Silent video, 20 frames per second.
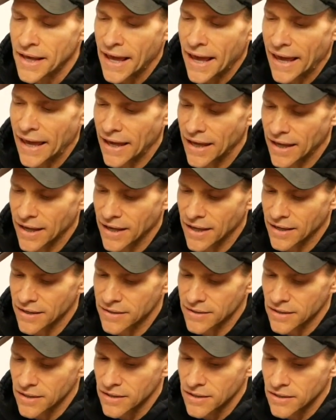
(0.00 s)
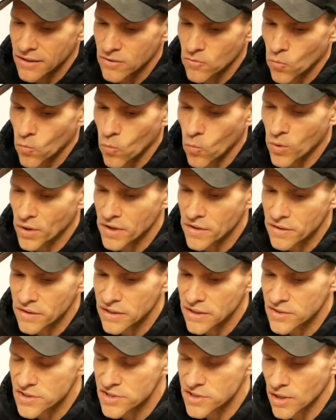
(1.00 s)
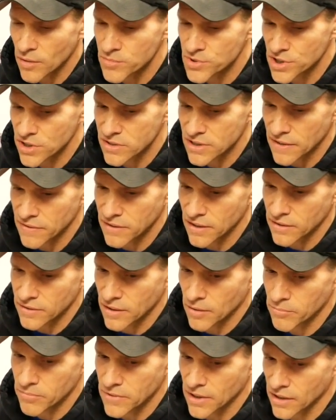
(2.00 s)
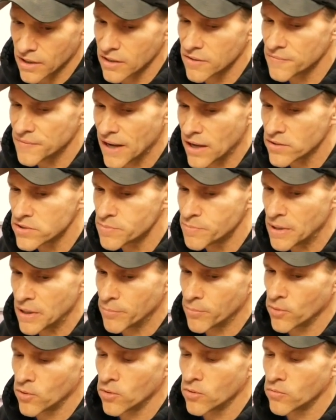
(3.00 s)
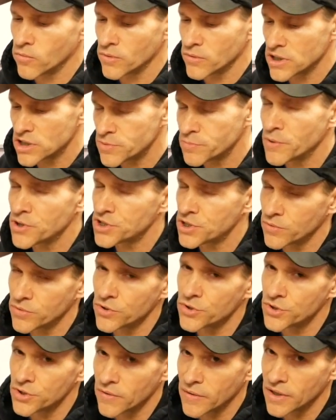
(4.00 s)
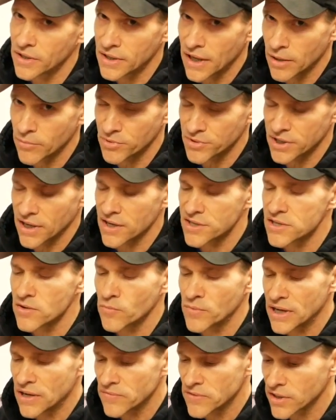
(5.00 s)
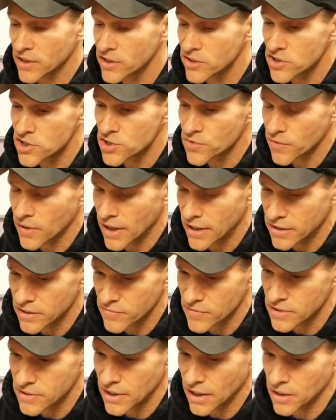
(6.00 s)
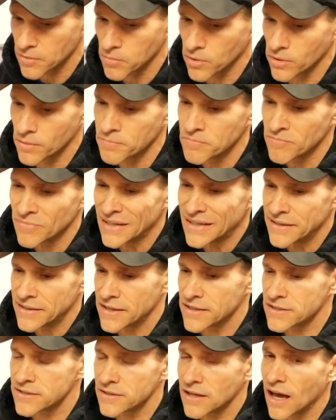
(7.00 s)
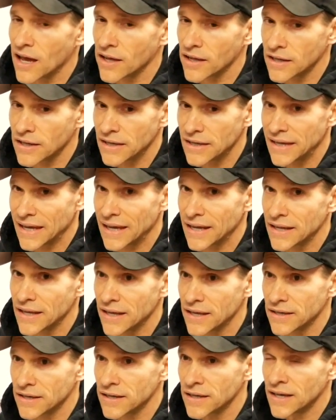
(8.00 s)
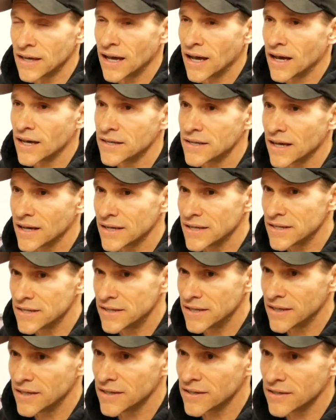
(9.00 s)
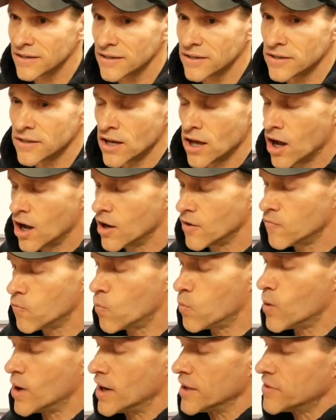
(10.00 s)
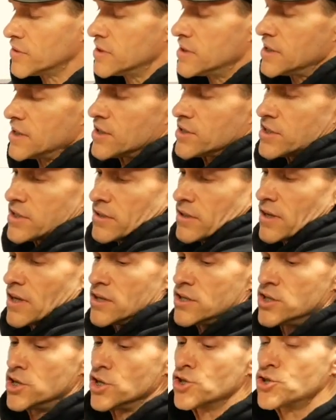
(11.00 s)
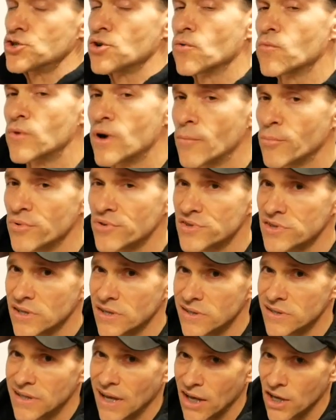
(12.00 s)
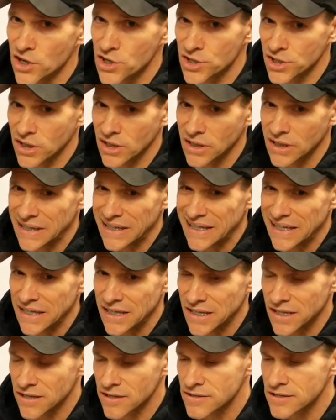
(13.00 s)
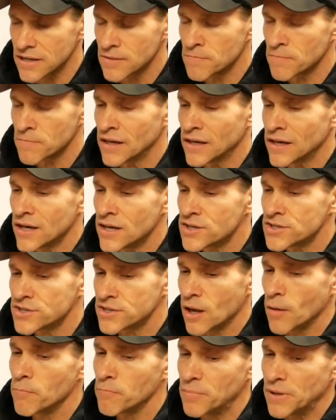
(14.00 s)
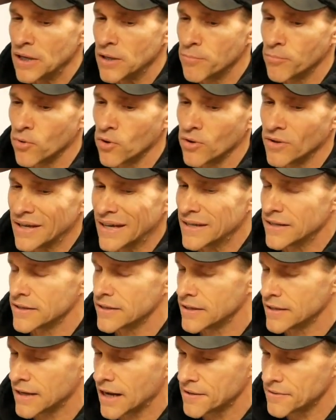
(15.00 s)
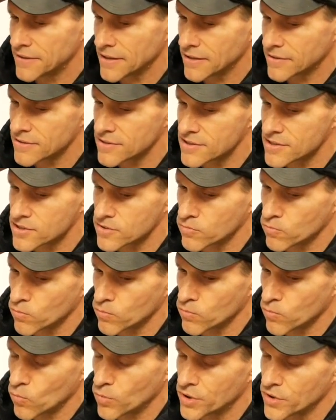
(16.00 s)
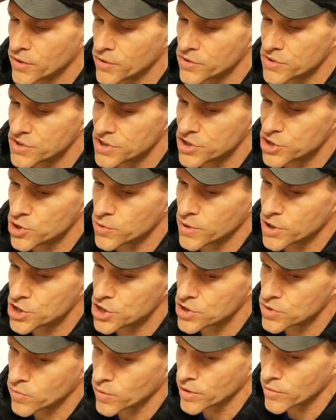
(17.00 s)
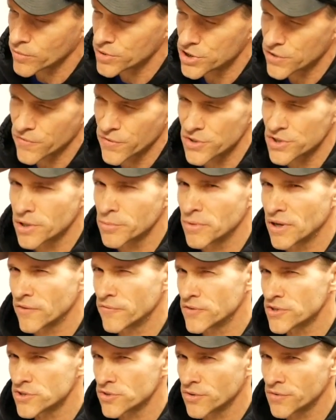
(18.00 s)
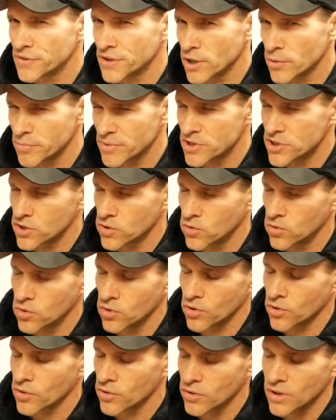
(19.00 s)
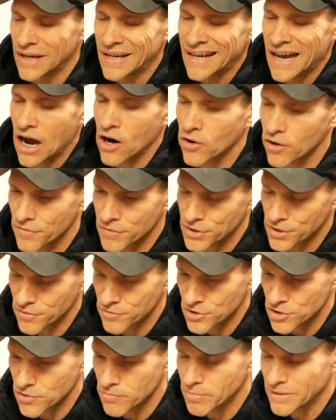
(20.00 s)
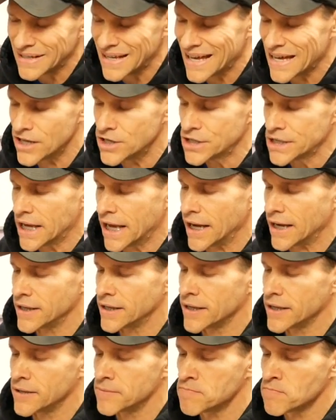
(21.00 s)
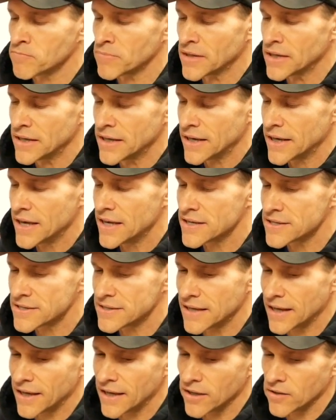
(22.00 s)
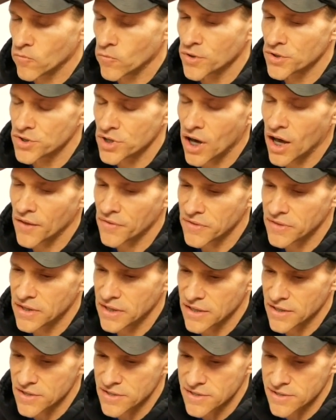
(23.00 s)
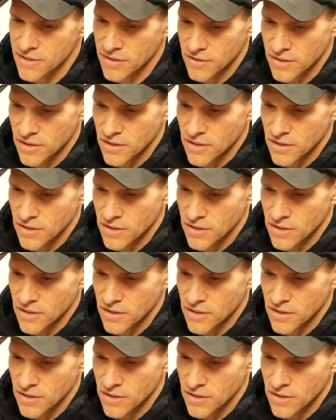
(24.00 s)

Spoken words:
And one of the assumptions I think that confounds people, especially when they're doing table tests and we have the constraint of the table, is not getting an idea of what this initial representation is. Some people, and I think this is one of those situations where when you first come out of physical therapy school or however you've been educated, is that we're taught this